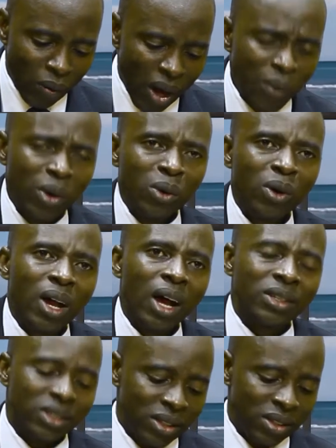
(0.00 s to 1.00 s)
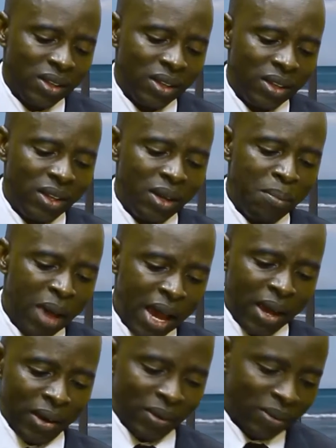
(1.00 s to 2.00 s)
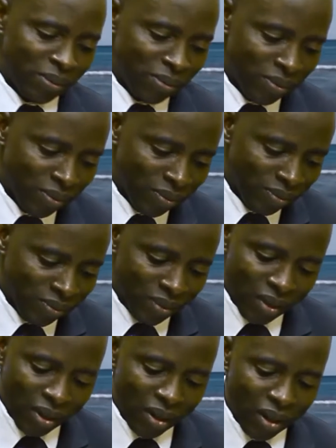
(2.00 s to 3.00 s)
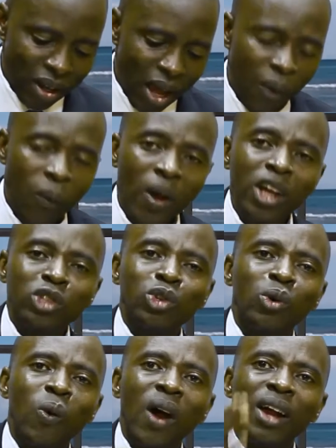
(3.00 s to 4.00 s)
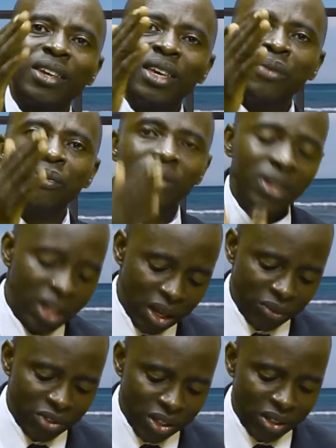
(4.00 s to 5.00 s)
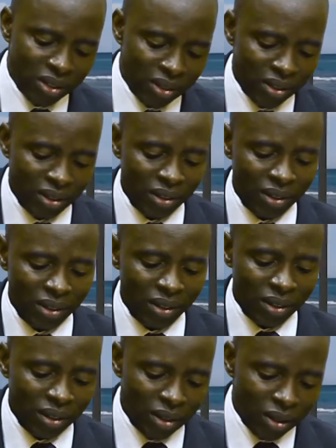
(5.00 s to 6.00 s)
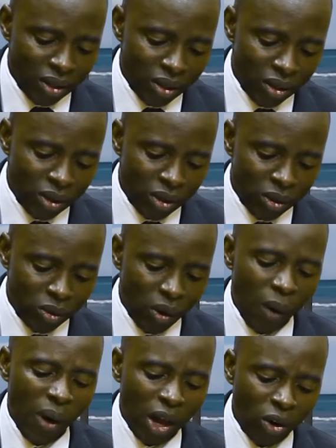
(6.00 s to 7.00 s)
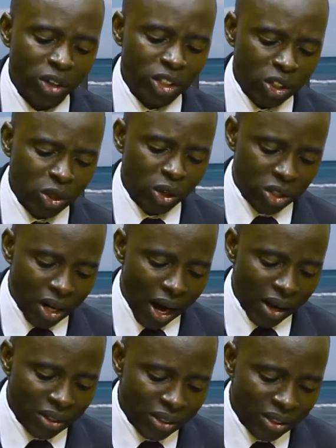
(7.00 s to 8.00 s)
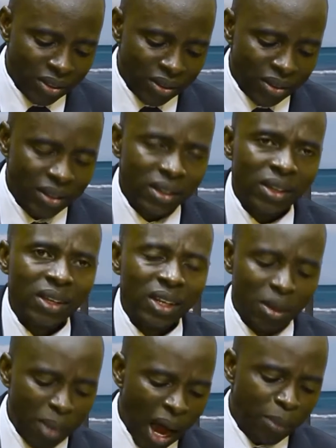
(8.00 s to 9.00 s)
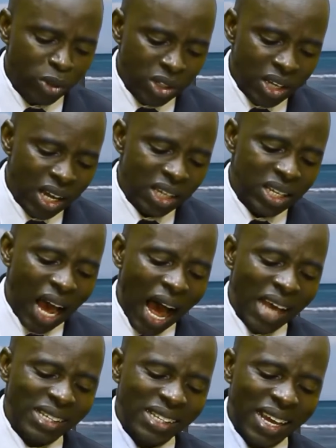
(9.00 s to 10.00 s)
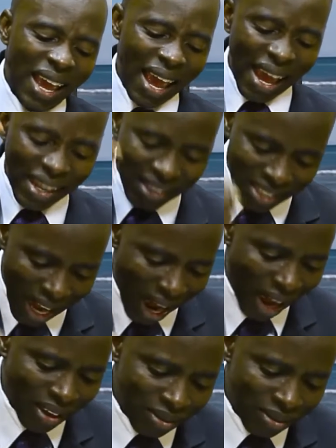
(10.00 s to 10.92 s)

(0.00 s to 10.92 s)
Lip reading: When we look at the men that went to go and give gifts to our Lord Jesus Christ, the Bible says as they enter